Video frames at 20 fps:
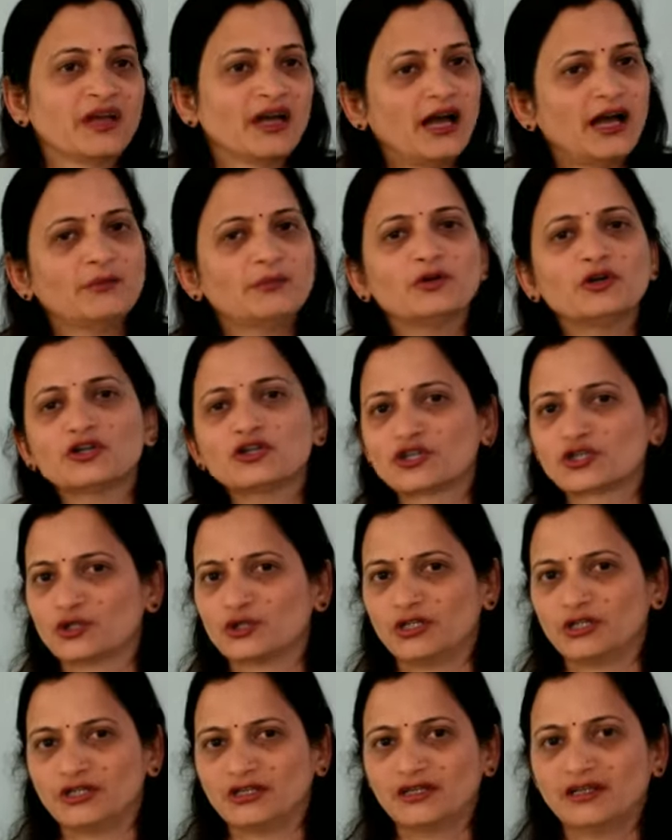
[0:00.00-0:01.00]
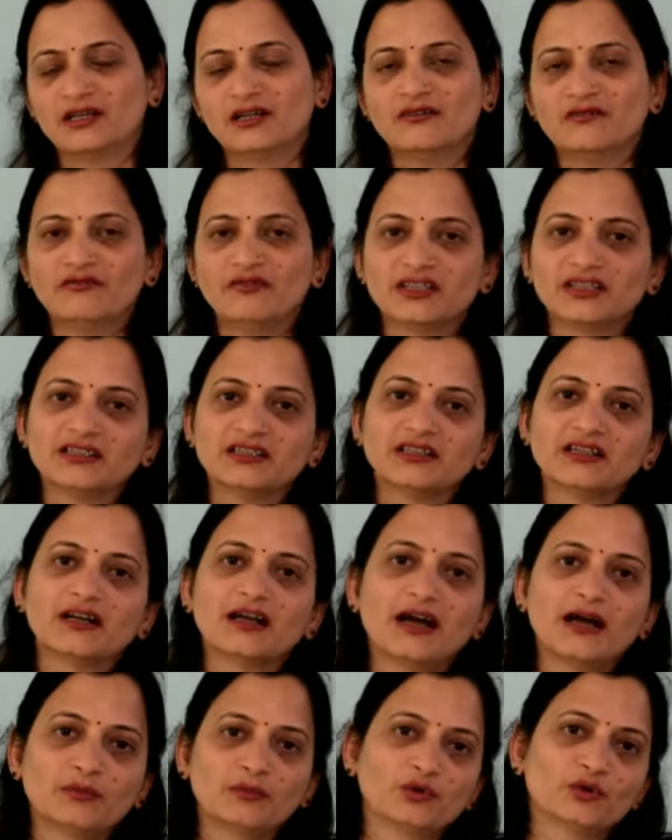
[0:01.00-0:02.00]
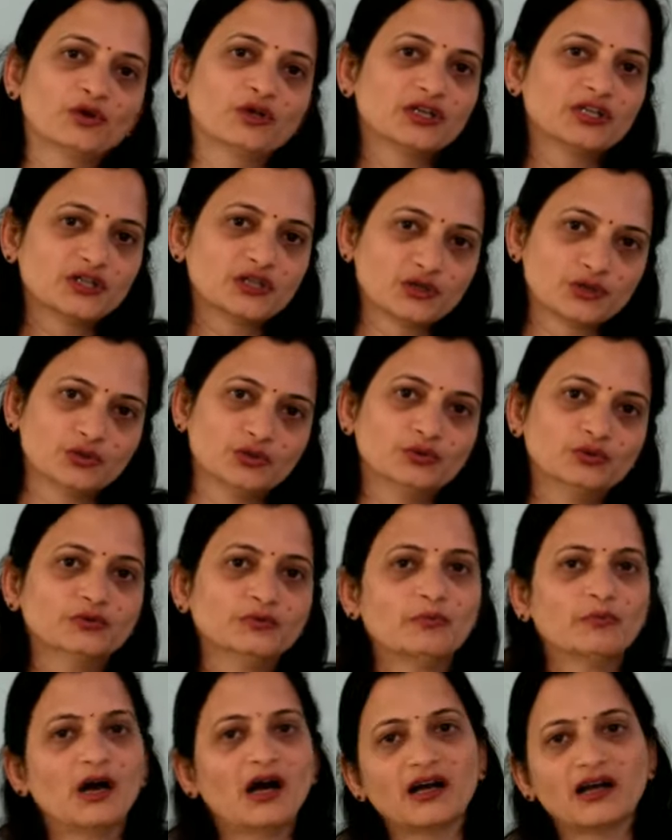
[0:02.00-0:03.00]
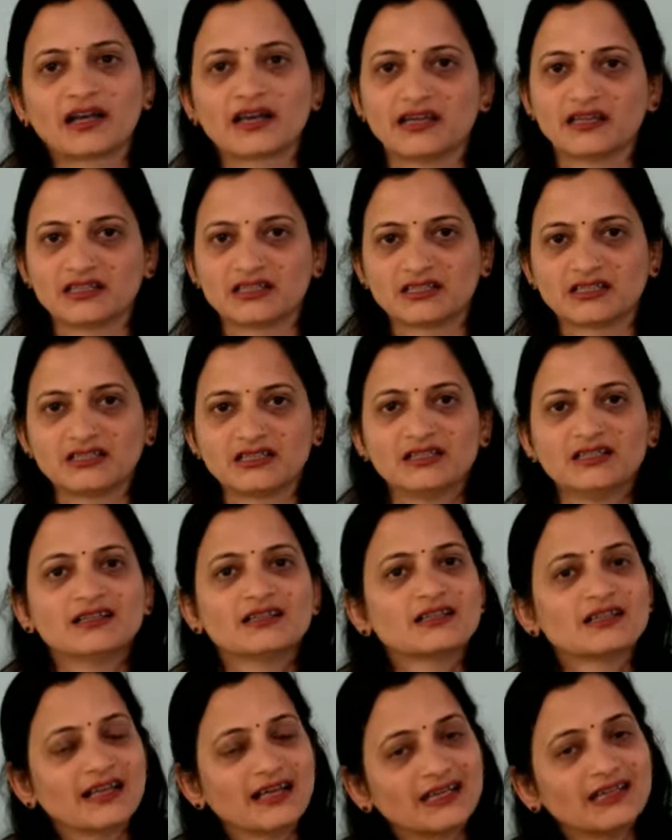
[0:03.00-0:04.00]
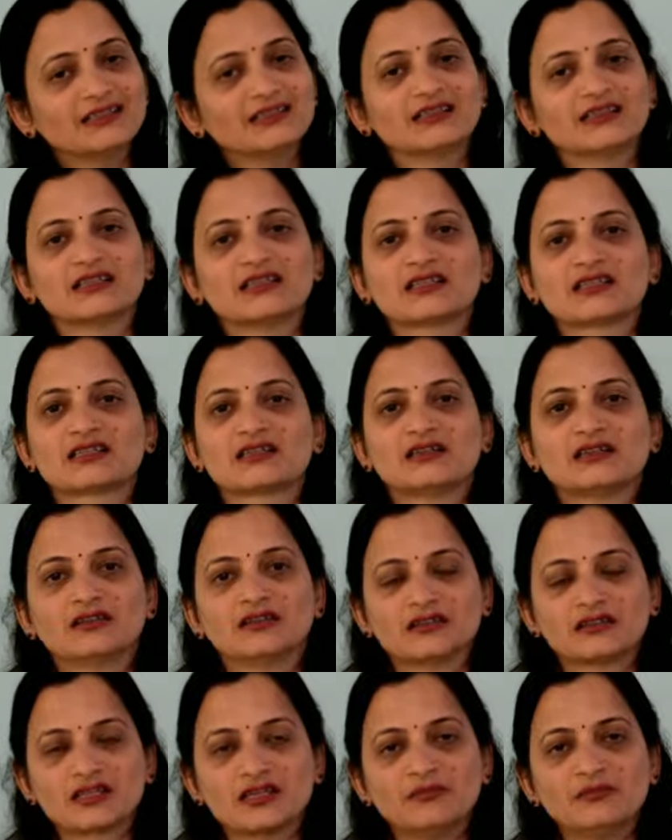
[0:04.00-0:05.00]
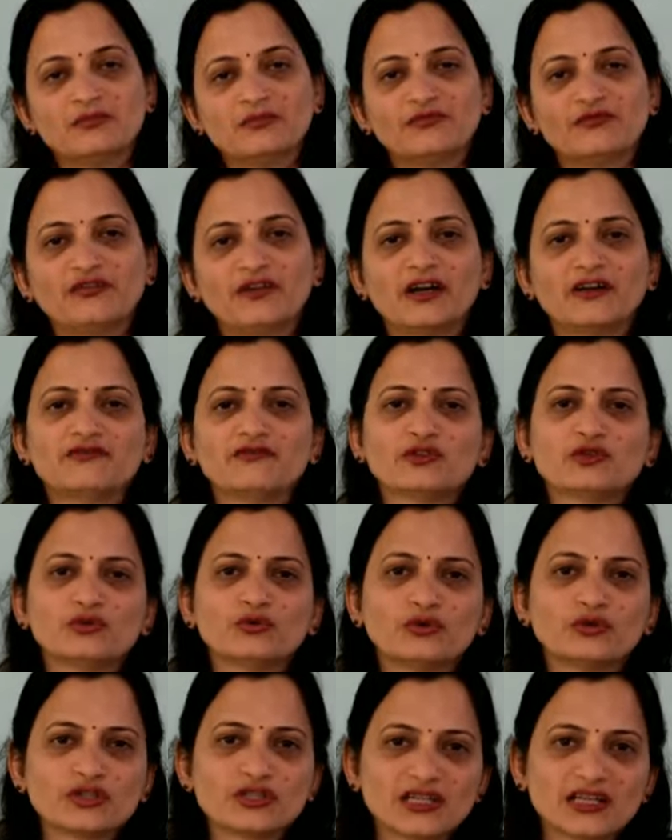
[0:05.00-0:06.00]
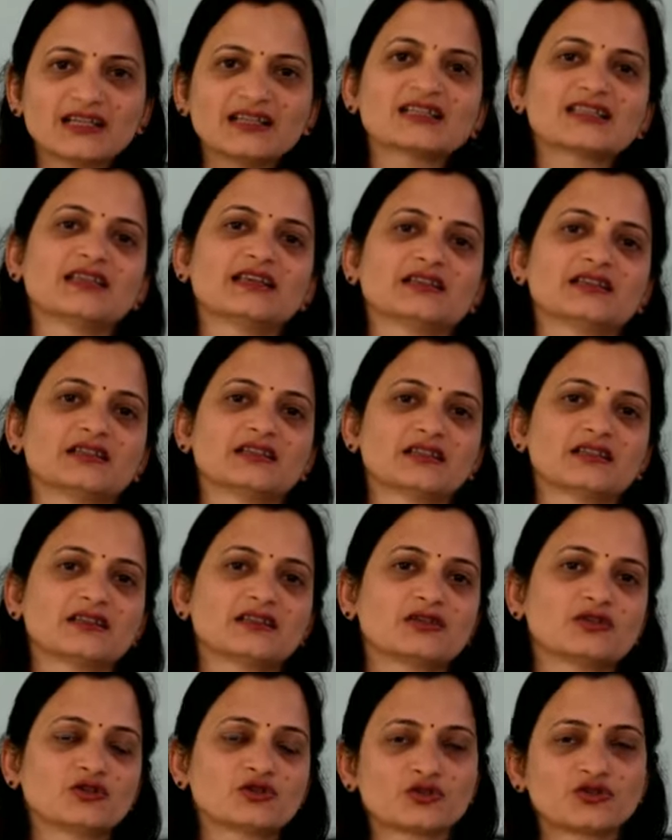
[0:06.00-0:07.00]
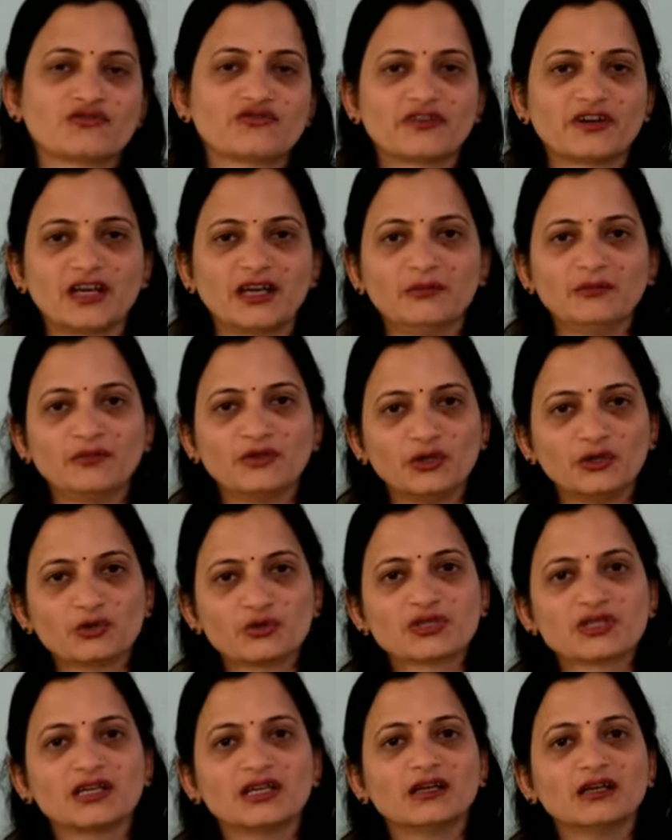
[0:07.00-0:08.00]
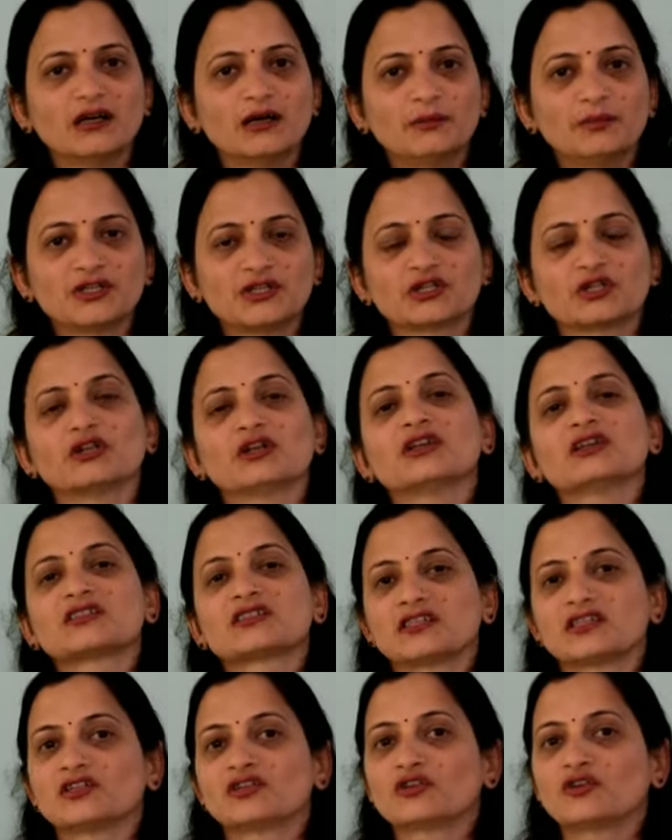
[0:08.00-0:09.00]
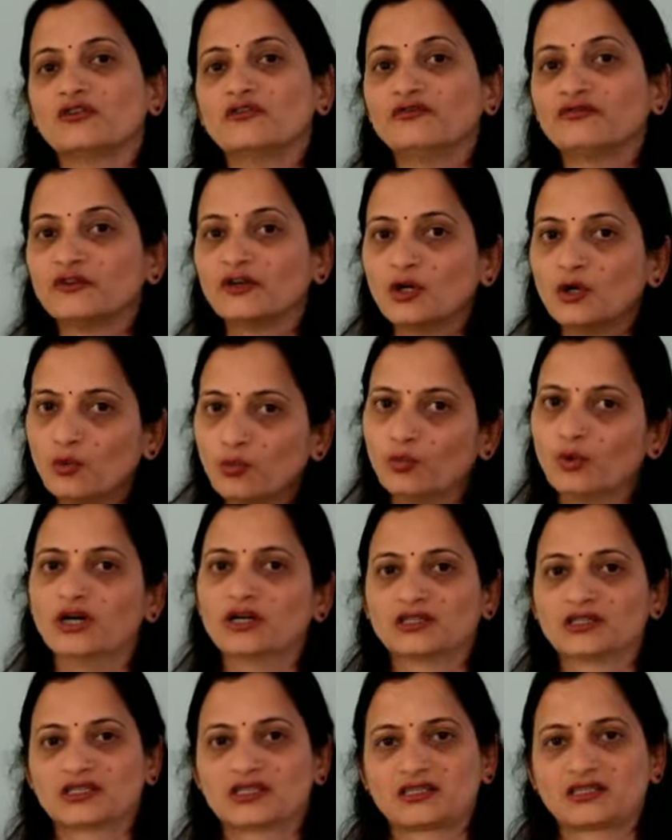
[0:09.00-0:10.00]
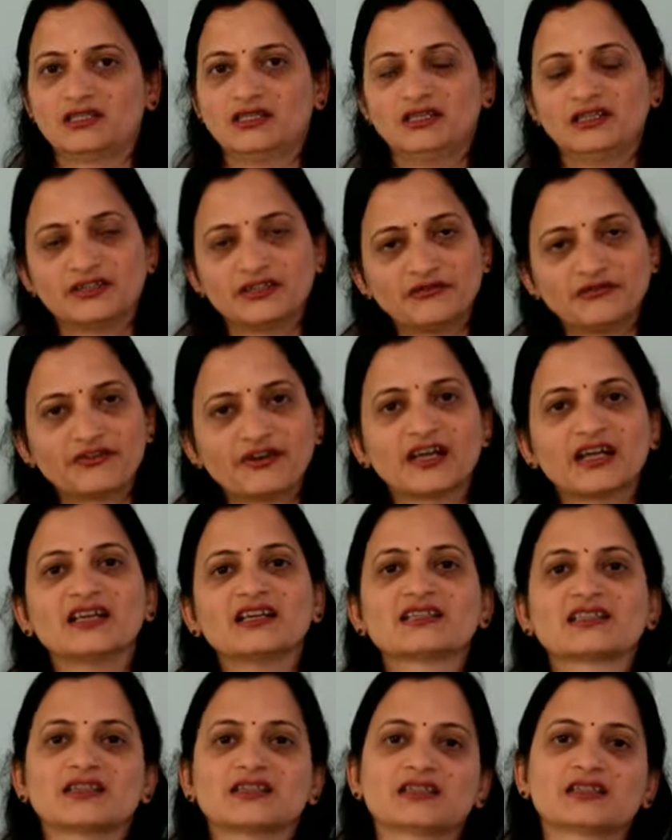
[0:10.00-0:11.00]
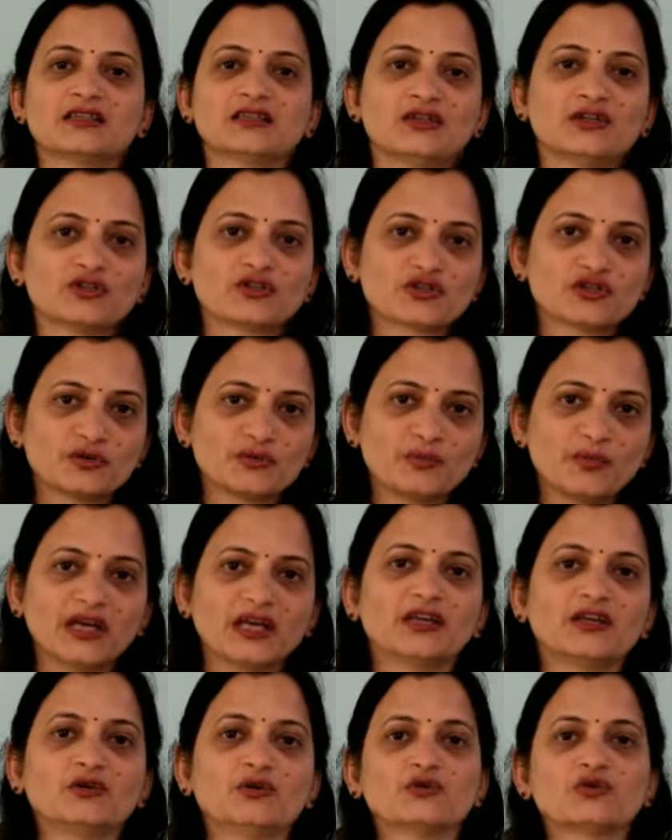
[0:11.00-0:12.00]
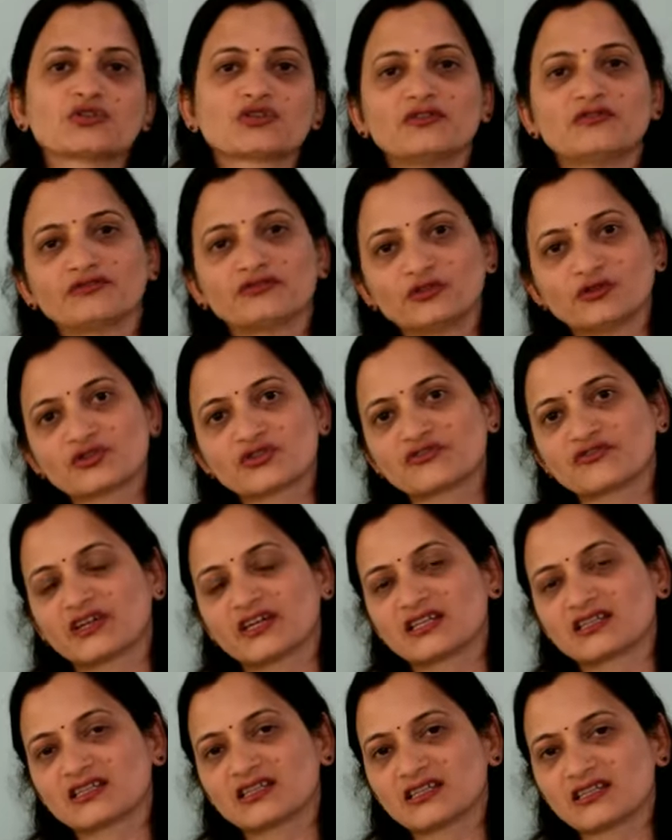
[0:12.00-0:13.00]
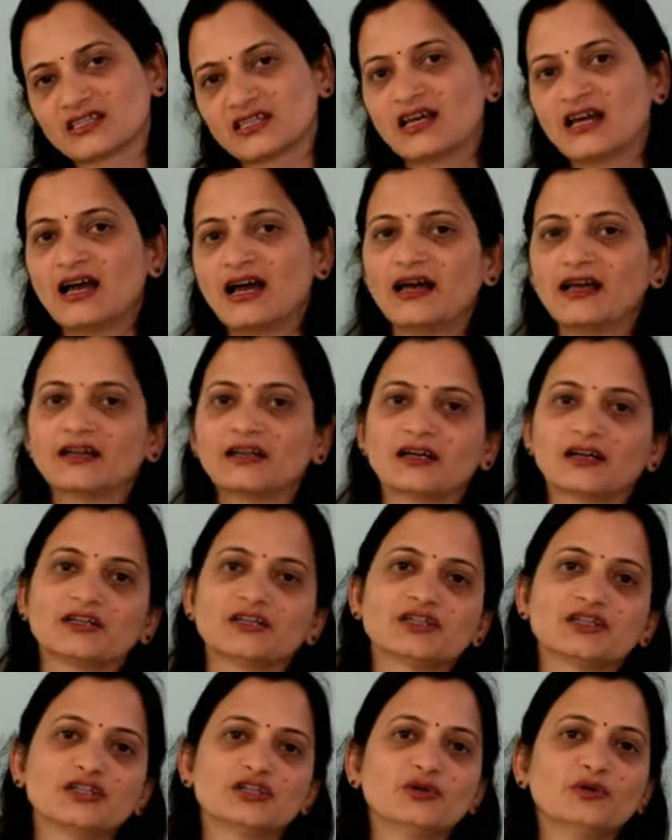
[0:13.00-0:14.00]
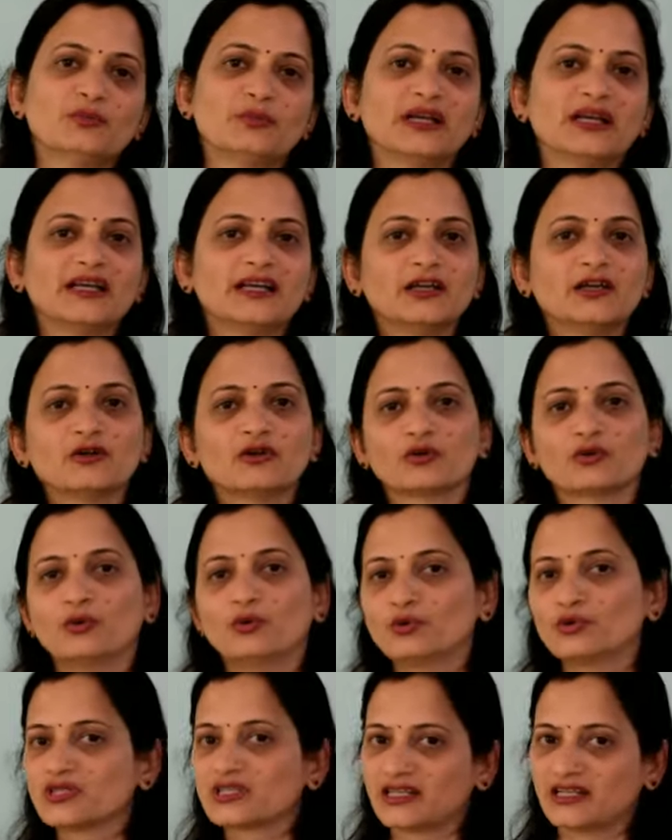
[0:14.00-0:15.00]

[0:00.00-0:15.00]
I am not sure whether I am going to market. Like this, some 5 to 10 sentences you should frame using a particular set of words the phrases. You should make use of those phrases and continue building your own